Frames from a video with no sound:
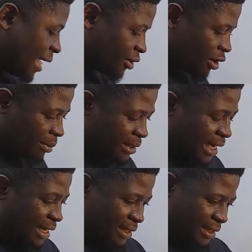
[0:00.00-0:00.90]
economics
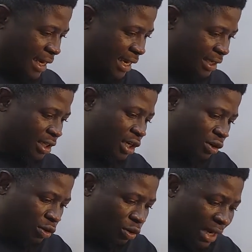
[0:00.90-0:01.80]
as a science,
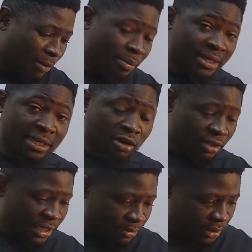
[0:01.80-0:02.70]
we look at basic
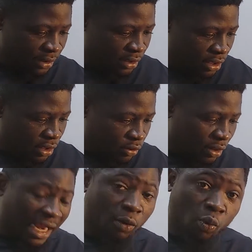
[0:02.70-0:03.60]
concepts,
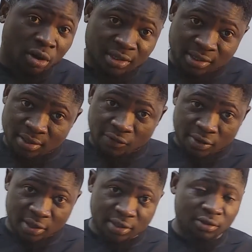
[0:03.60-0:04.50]
look at wants, of
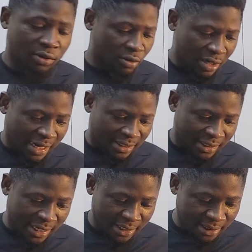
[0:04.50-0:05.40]
course, look at
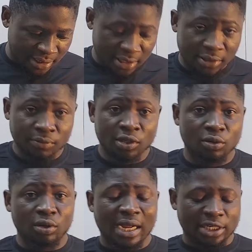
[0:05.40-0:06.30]
scarcity,
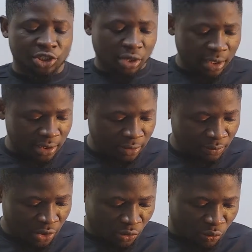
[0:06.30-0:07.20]
look at choice,
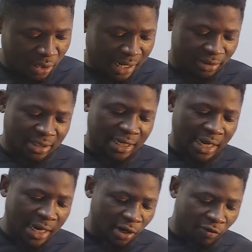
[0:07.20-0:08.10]
look at
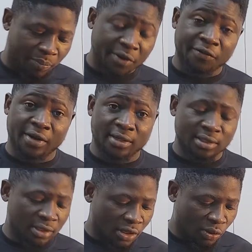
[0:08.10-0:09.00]
scale of
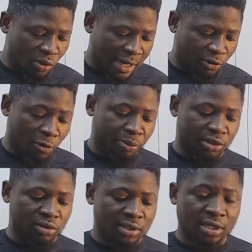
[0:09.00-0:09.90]
preference, look at
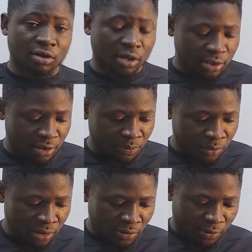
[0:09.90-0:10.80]
opportunity cost,
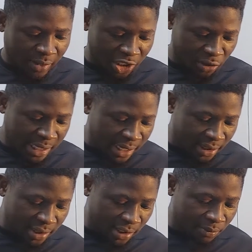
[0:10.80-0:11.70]

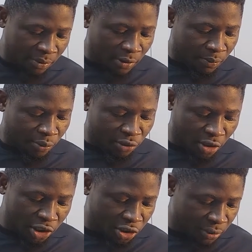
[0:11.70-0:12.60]
rationality,
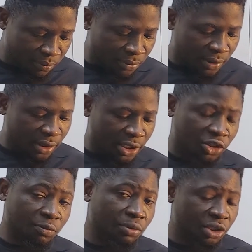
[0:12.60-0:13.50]
production,
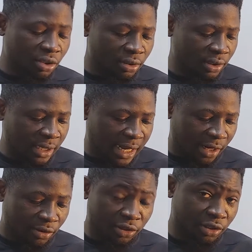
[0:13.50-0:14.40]
distribution,
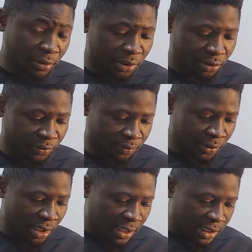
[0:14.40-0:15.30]
and consumption.
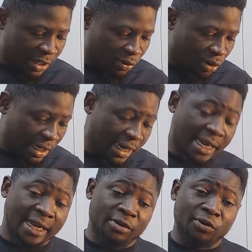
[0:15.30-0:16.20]
Then look
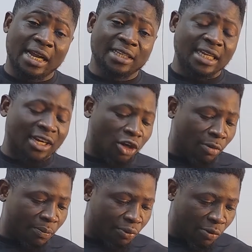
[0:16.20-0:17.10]
at
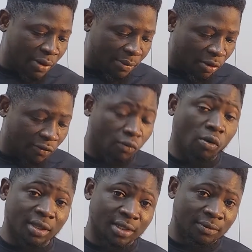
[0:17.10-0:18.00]
economic problem of
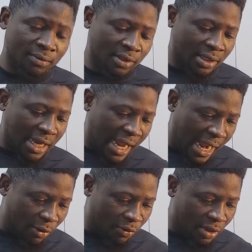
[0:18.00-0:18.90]
what,
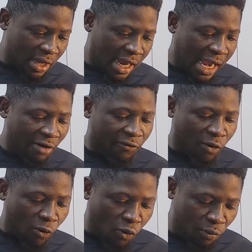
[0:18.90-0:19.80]
how, and
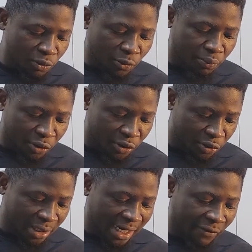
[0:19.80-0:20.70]
for whom to
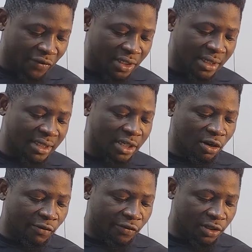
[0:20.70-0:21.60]
produce, and efficiency
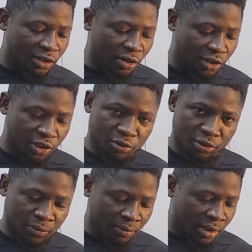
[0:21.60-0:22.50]
of resource
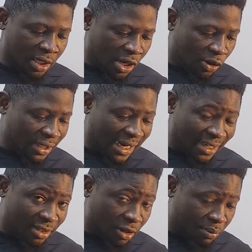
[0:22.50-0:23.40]
use. Under
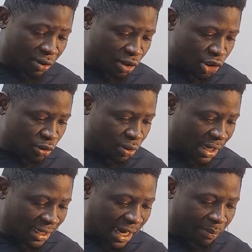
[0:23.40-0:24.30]
this topic also,
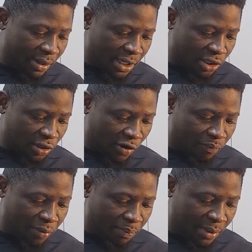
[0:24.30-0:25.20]
look at application
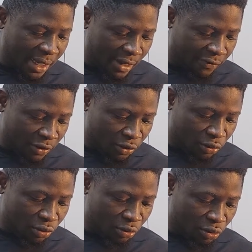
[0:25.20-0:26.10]
of PPF
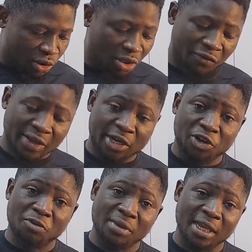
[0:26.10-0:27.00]
to solution of
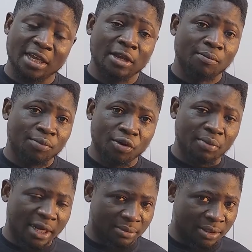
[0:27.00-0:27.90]
economic
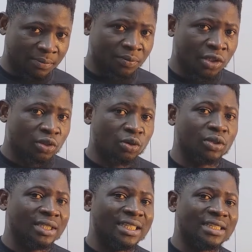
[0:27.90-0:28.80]
problems. So
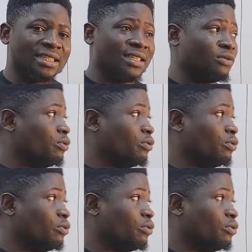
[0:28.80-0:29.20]
this is